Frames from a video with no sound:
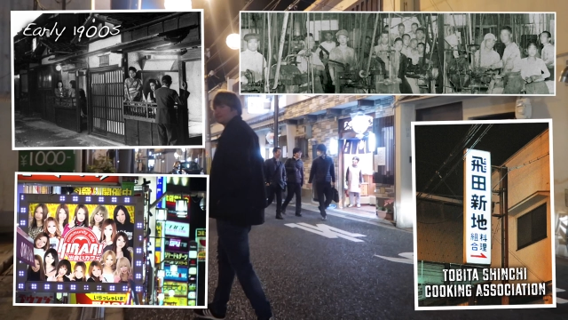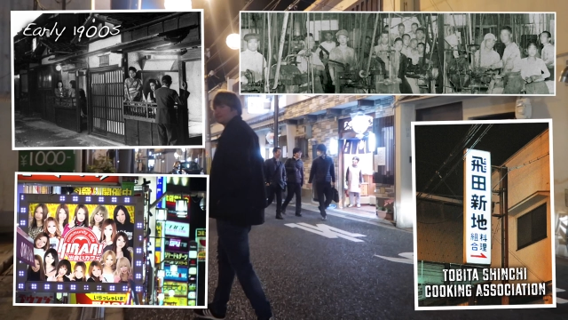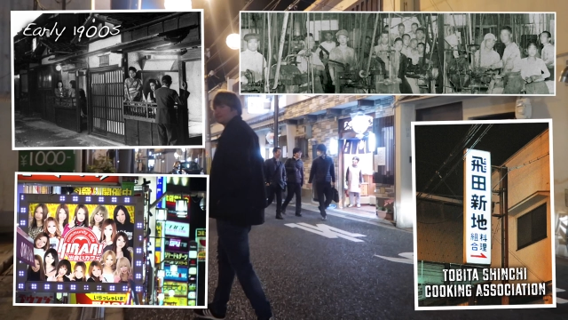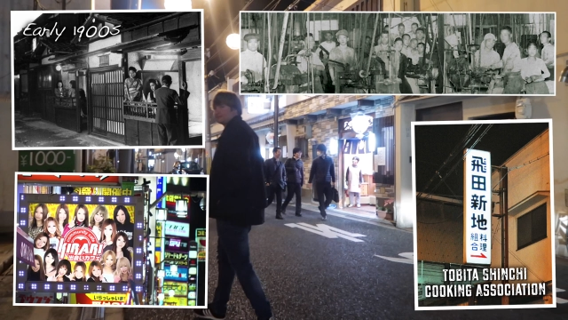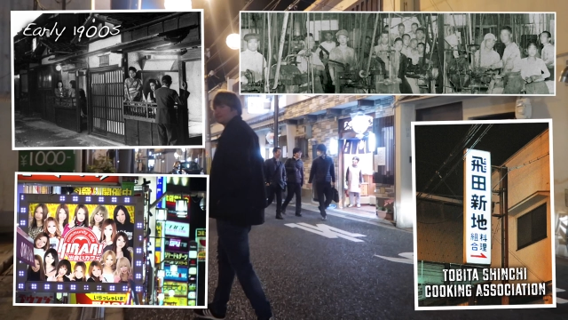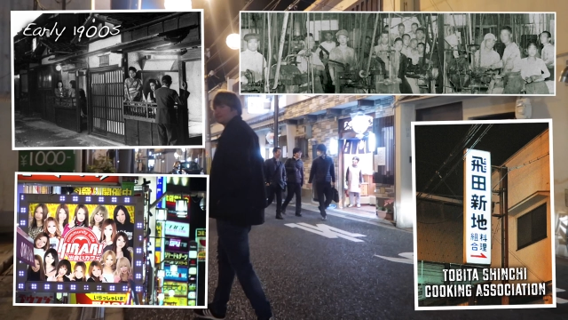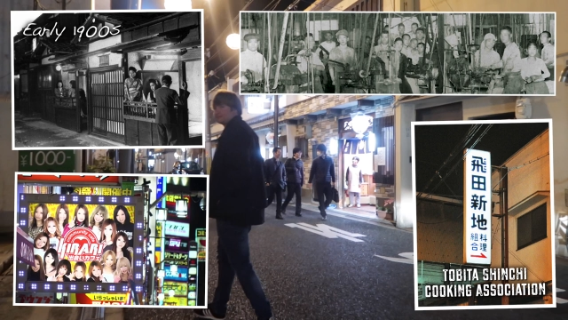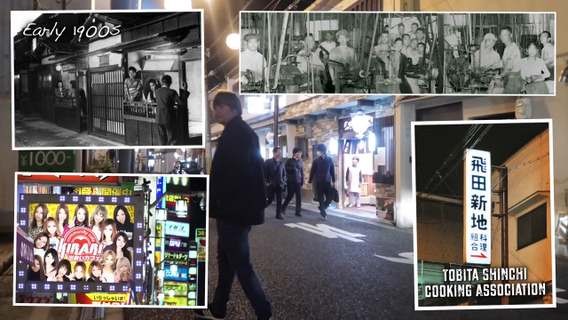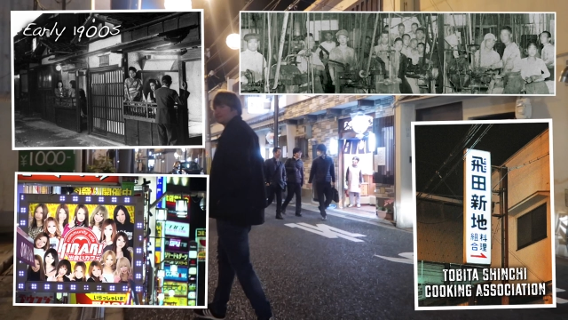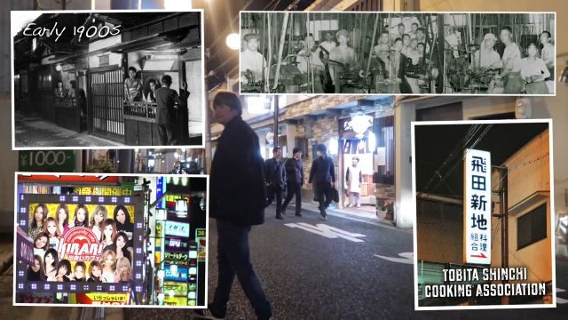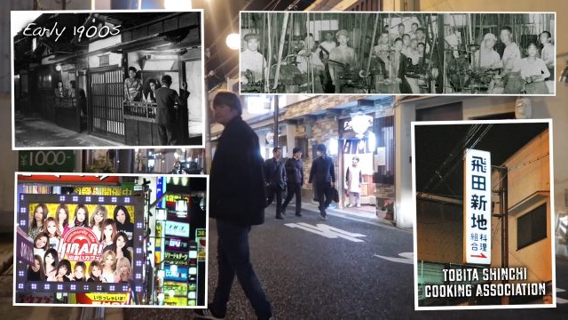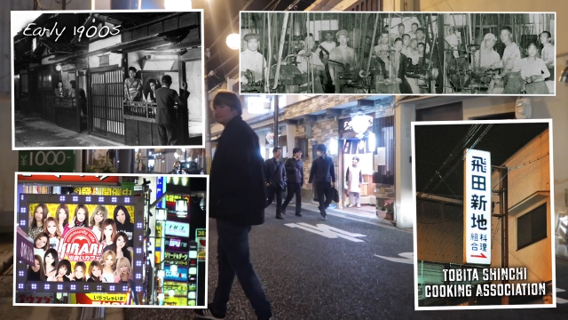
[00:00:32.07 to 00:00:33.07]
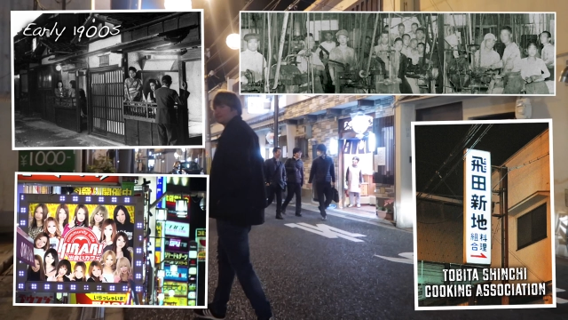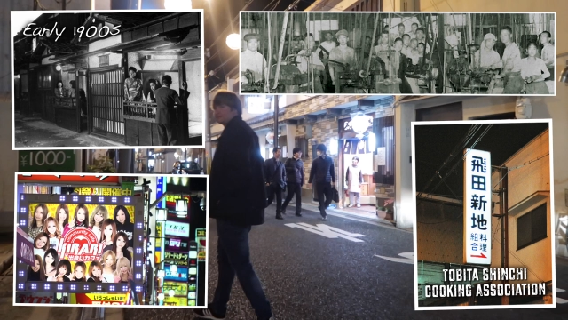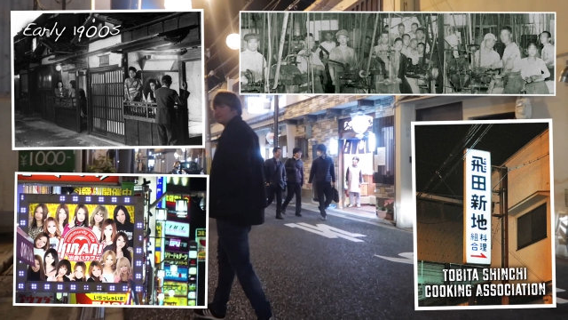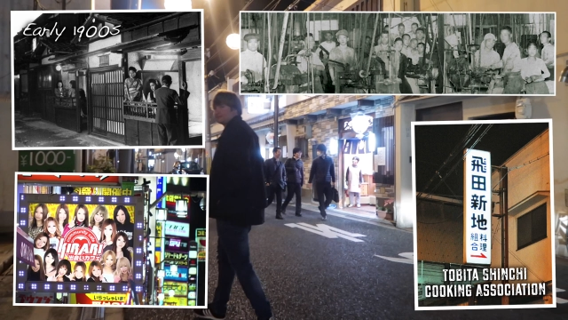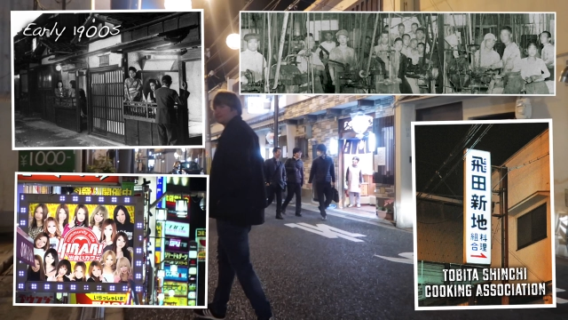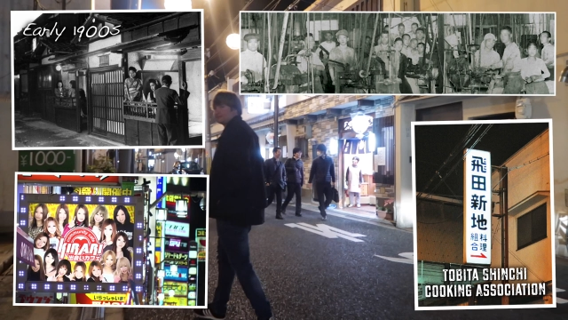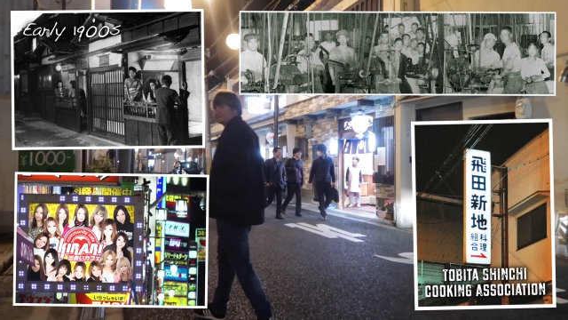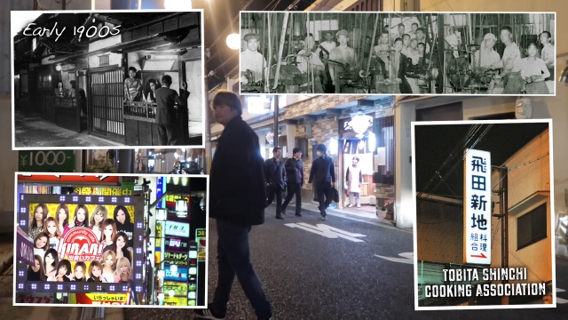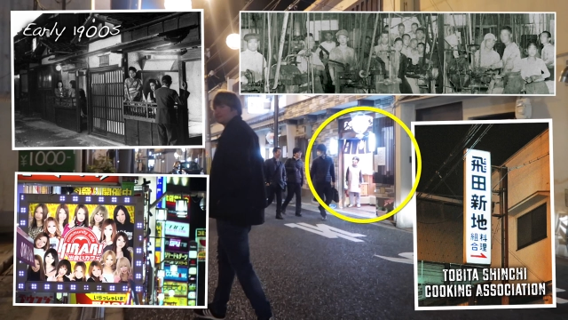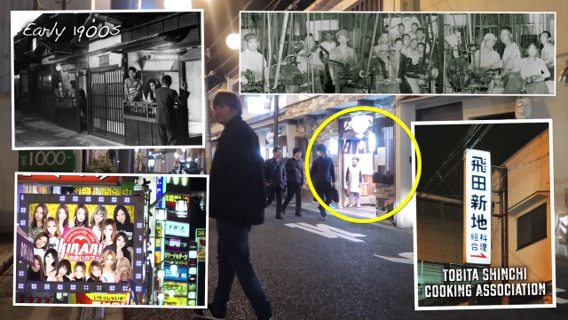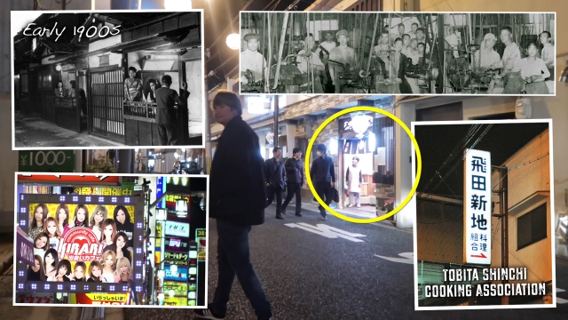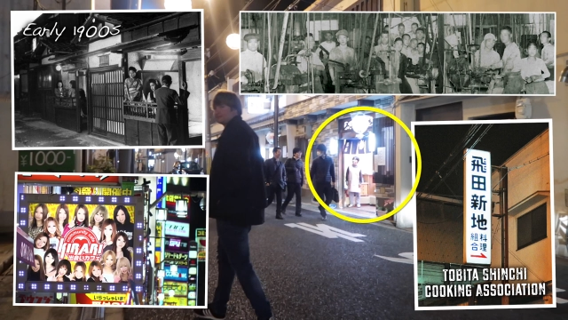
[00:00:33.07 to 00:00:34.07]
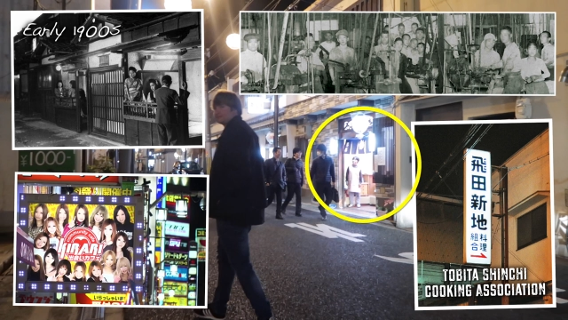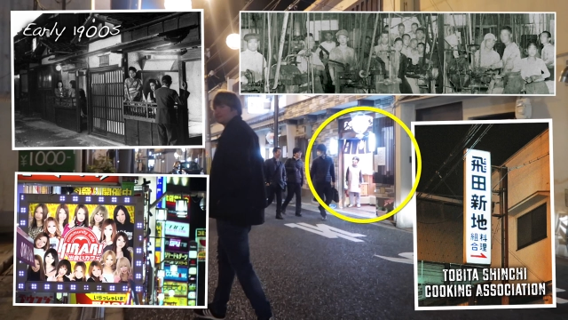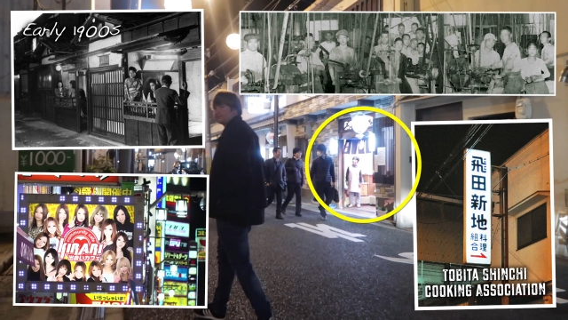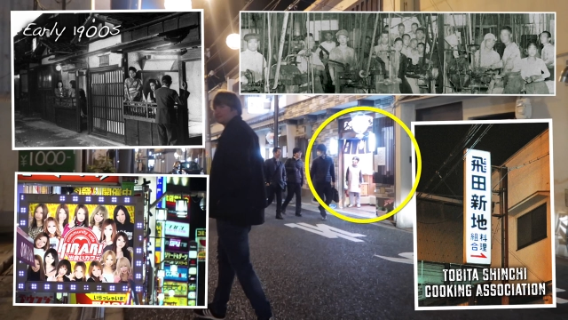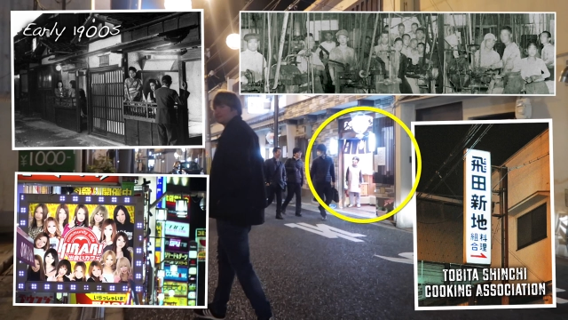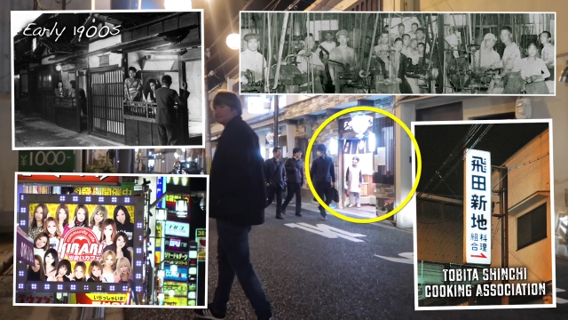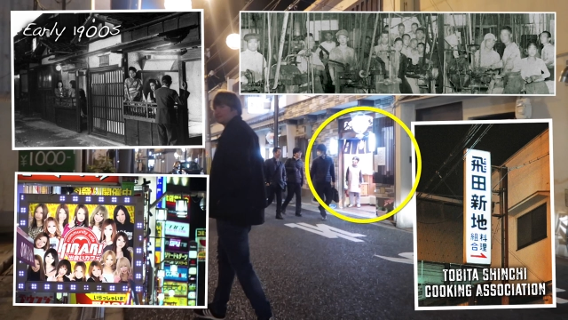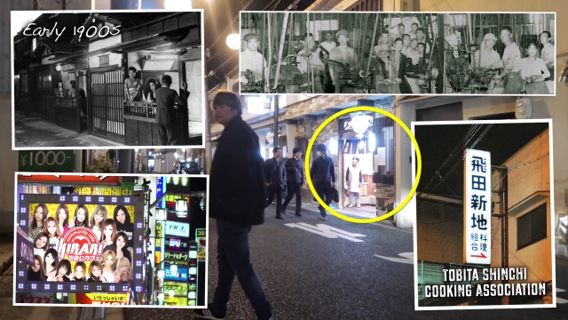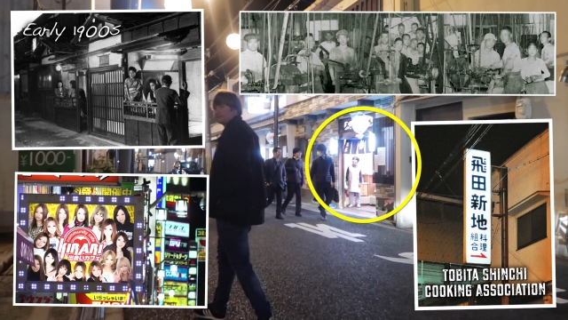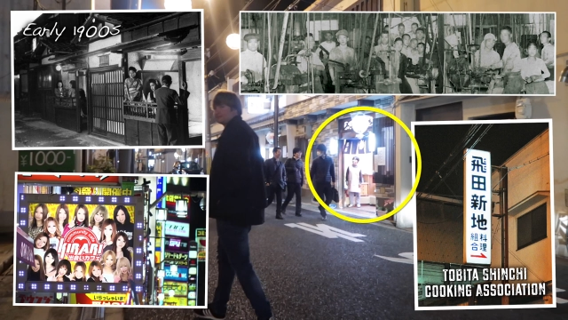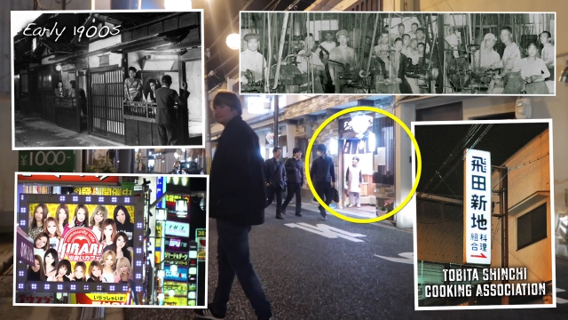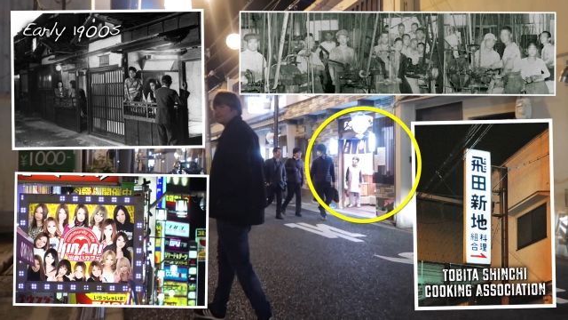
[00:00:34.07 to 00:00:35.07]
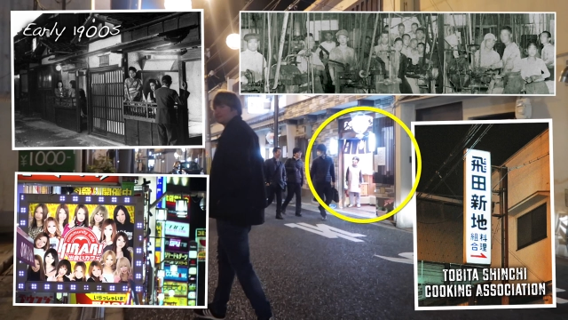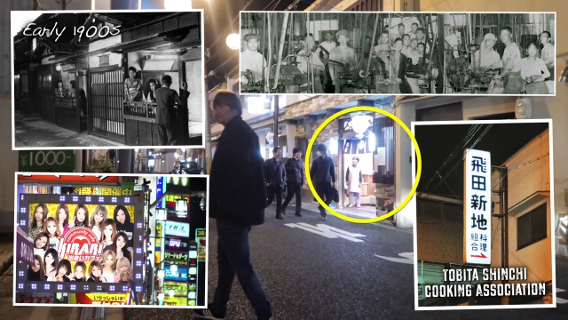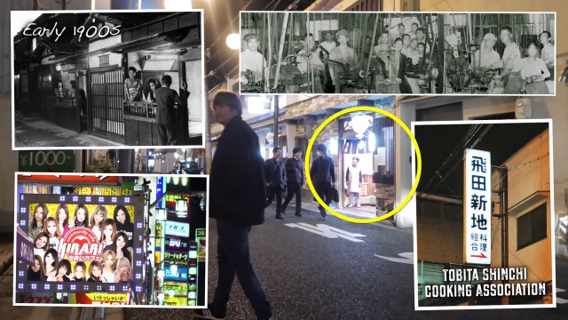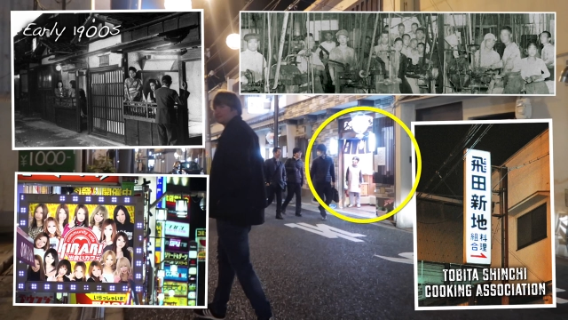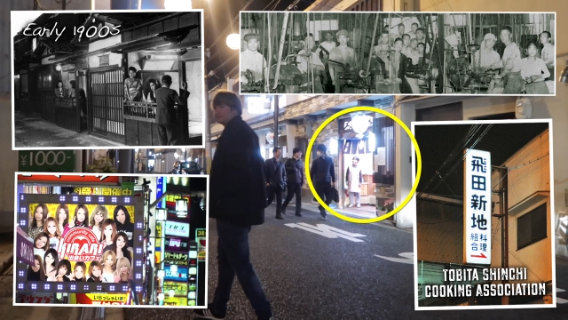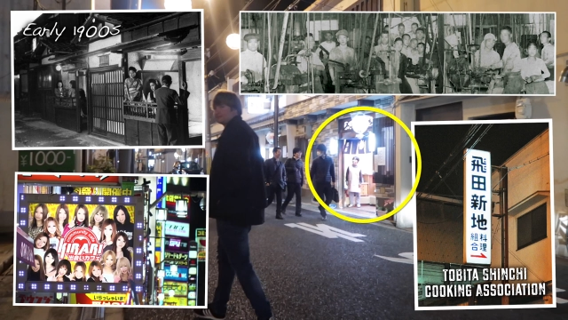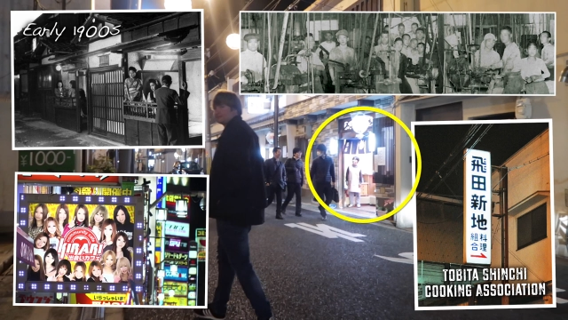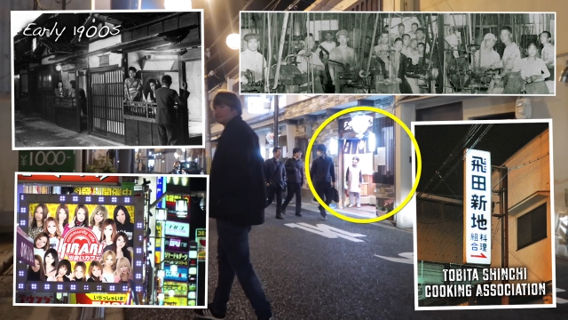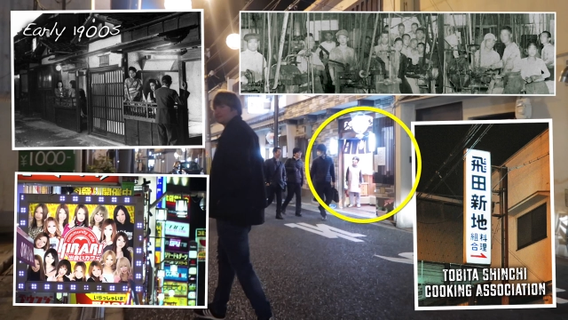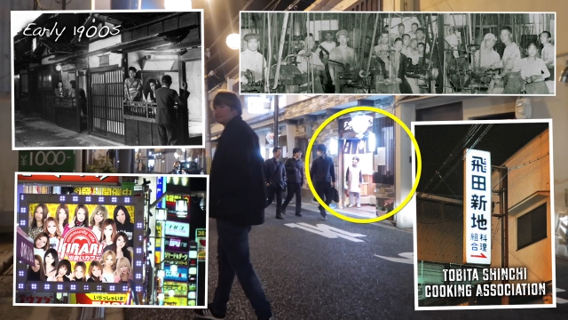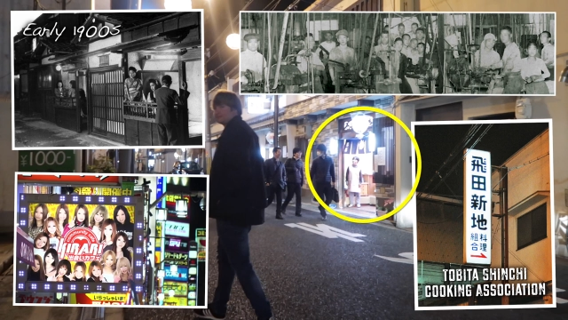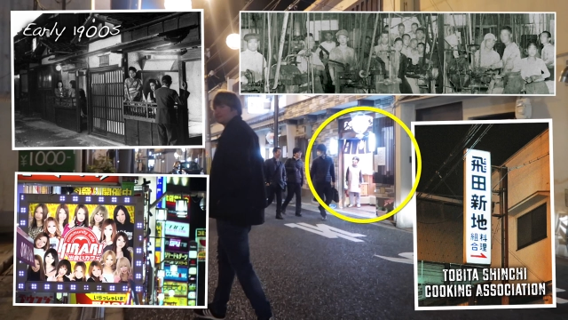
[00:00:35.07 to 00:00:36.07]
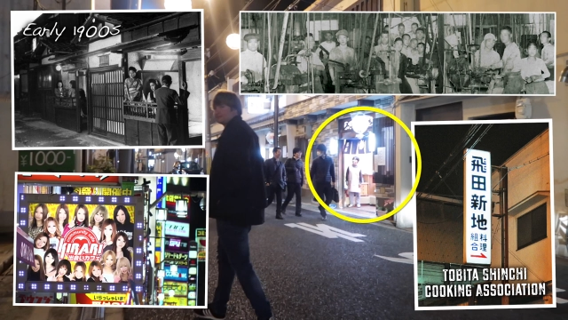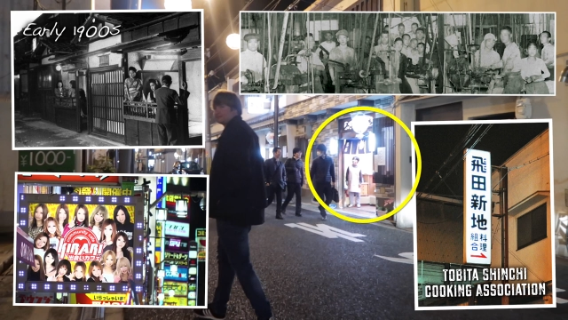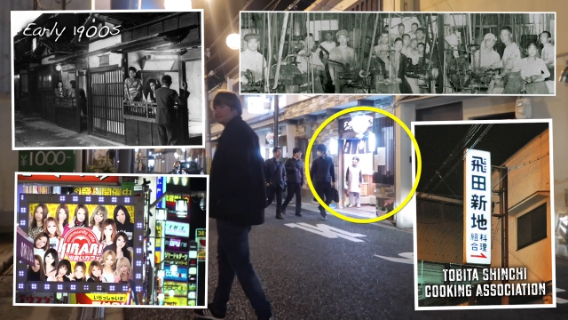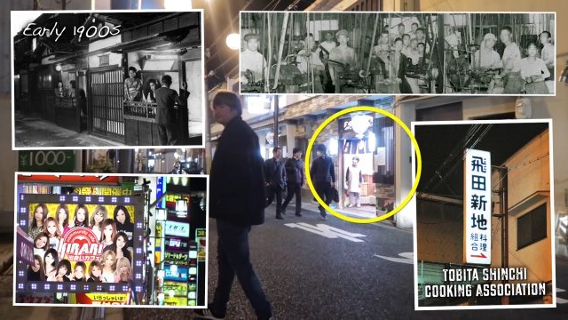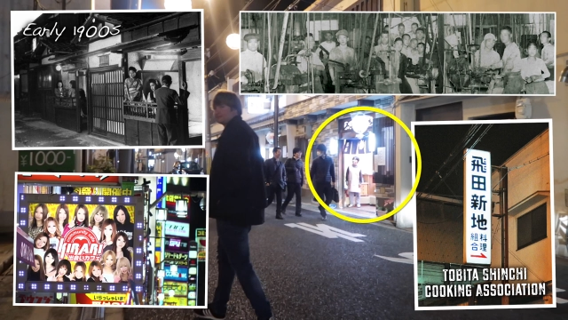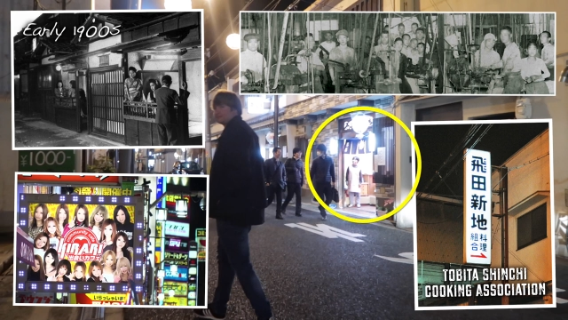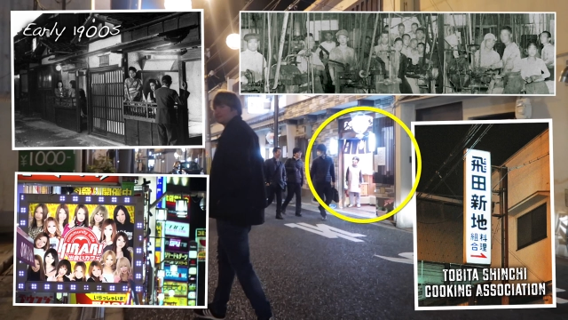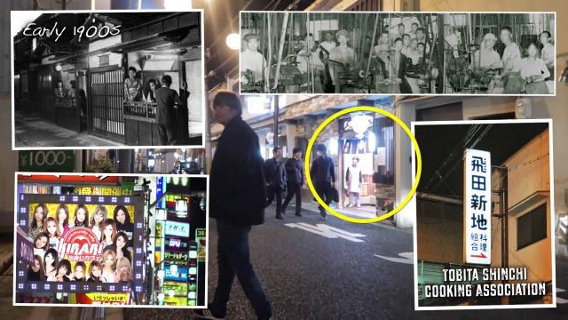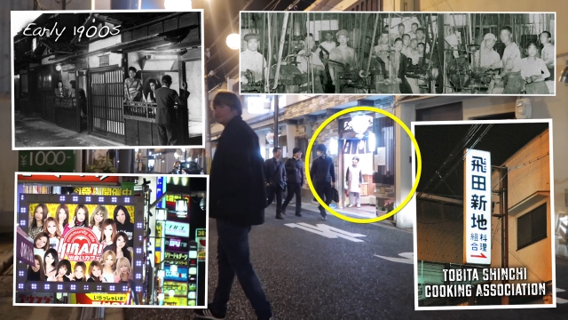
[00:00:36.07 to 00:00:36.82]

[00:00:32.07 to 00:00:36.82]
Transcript: Nobody's mouth can be seen.